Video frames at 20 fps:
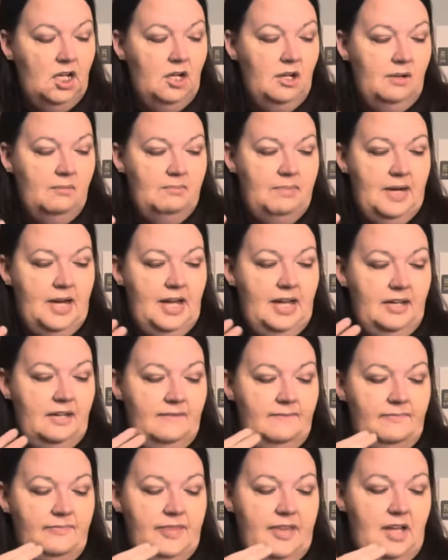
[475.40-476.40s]
But
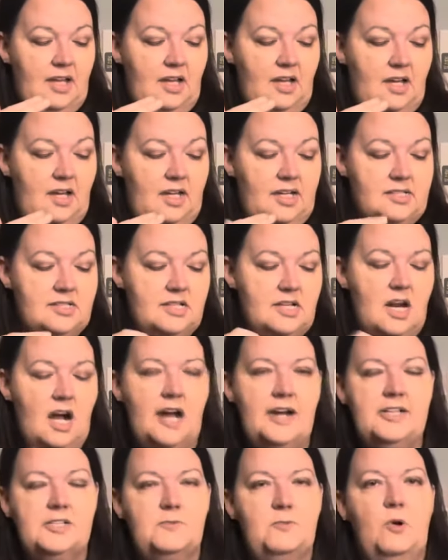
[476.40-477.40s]
it's
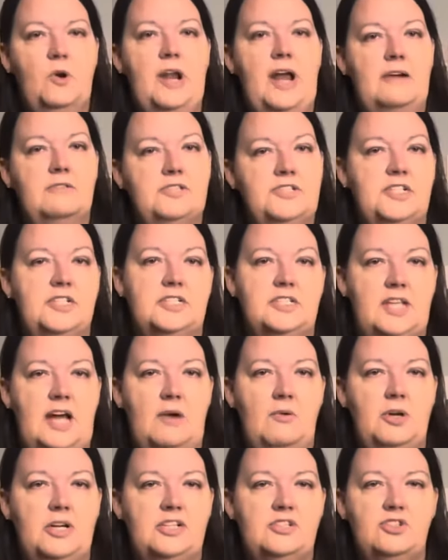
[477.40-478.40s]
not as pronounced as
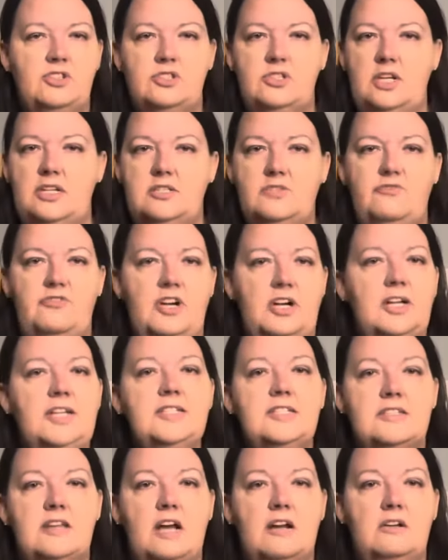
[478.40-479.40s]
that one. It's very
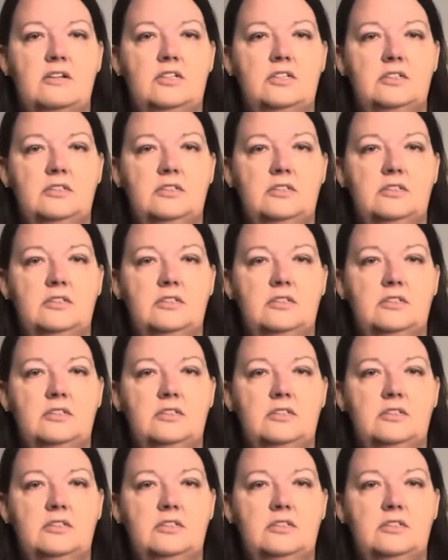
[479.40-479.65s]
subtle,